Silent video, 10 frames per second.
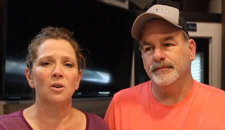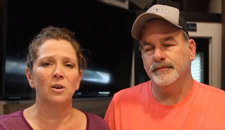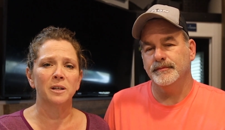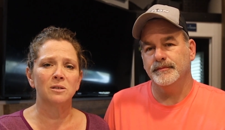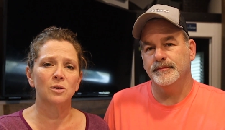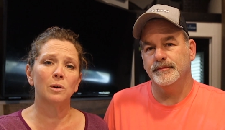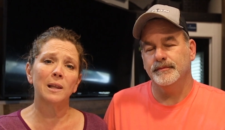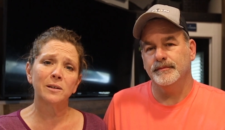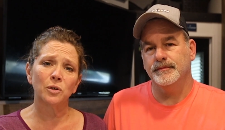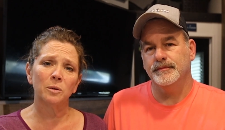Speaker 1: gone into
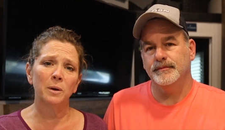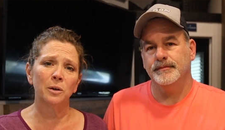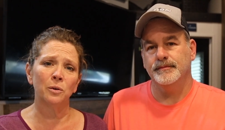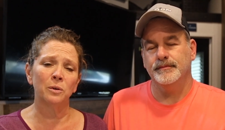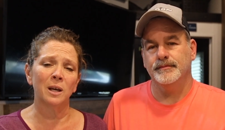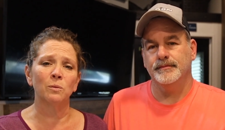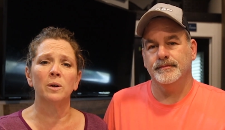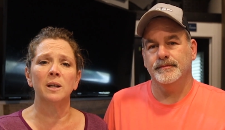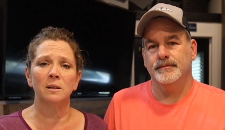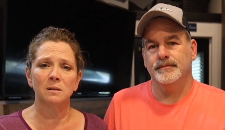electric mode, and
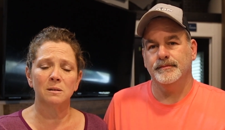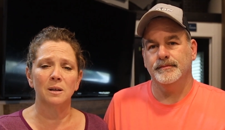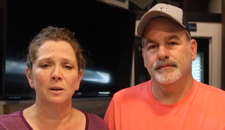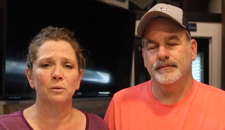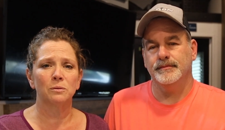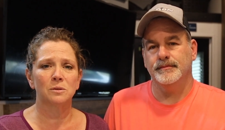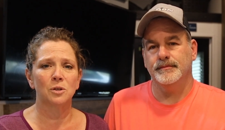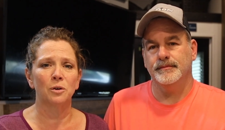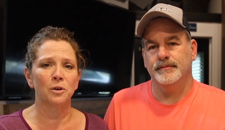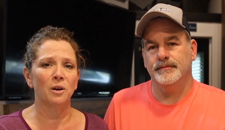when it, you know,
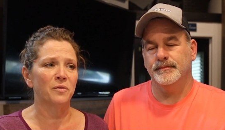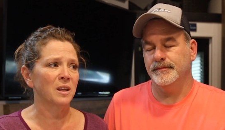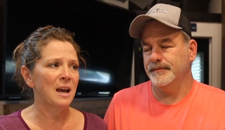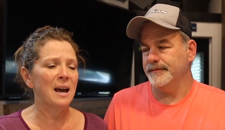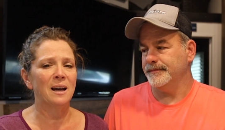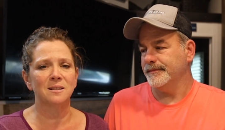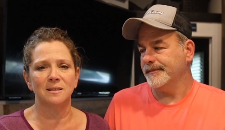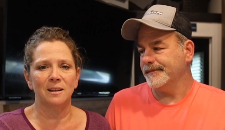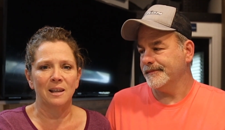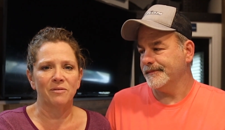turned off the gas,
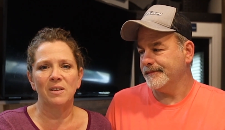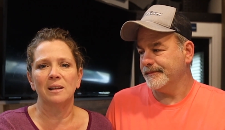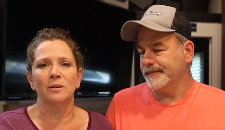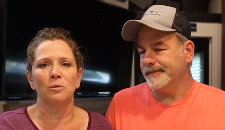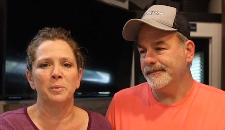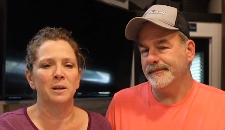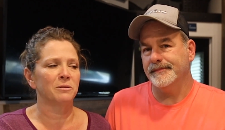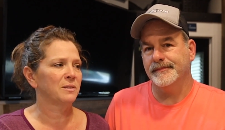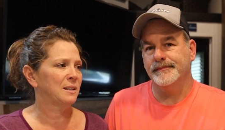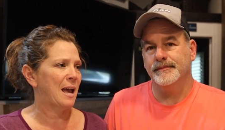it left that little bit
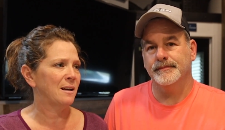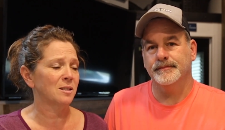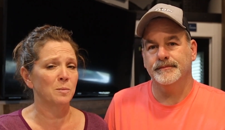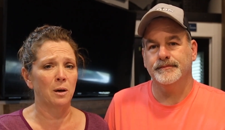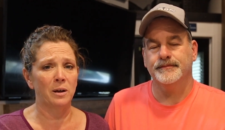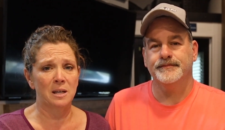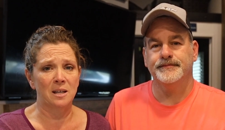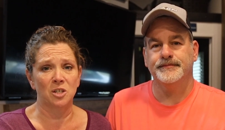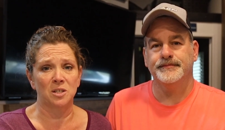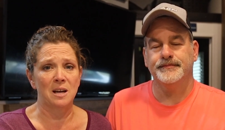of gas smell. I
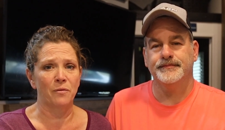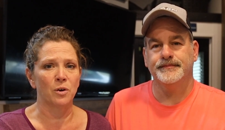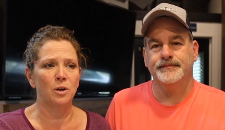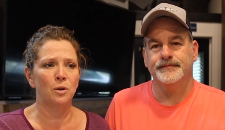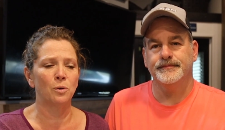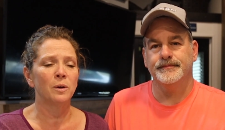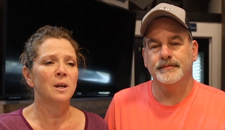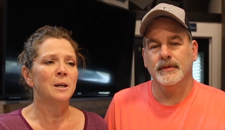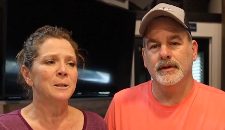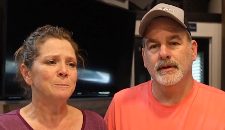just never knew.
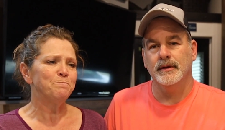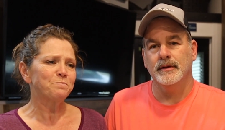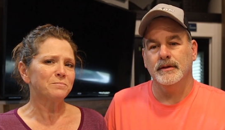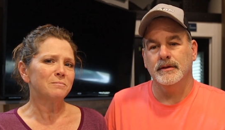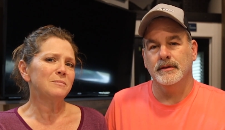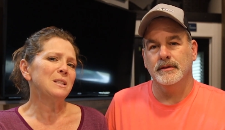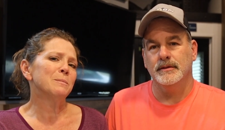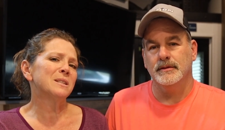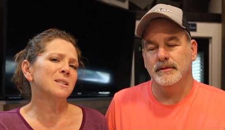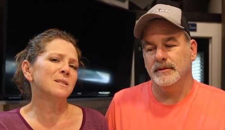
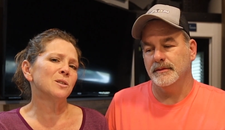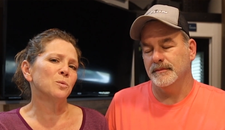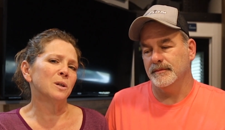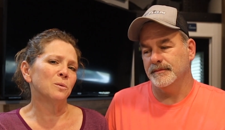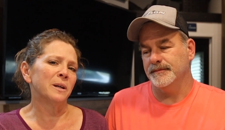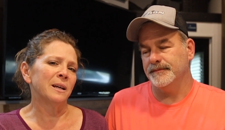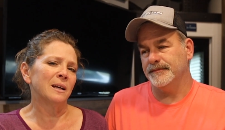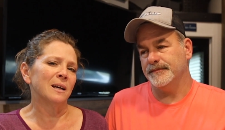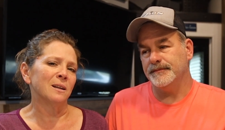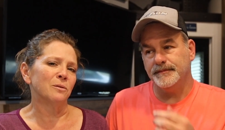But since it went away,
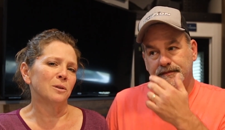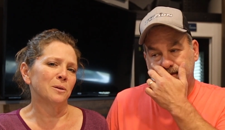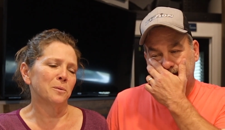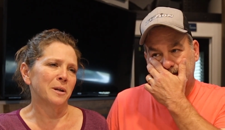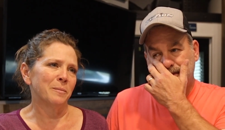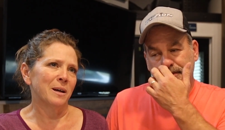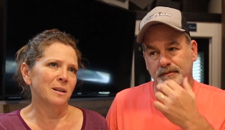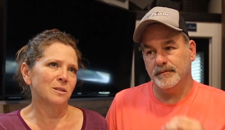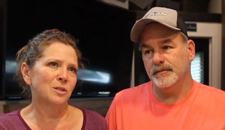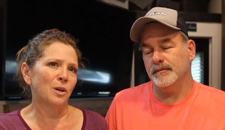I didn't really worry about
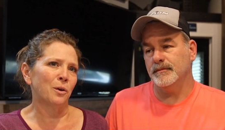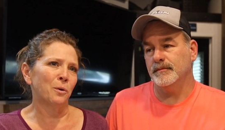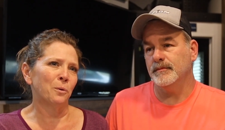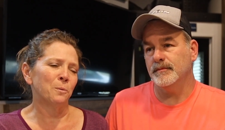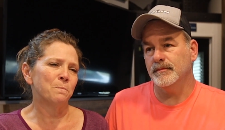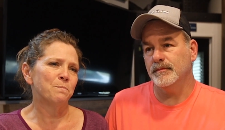it. So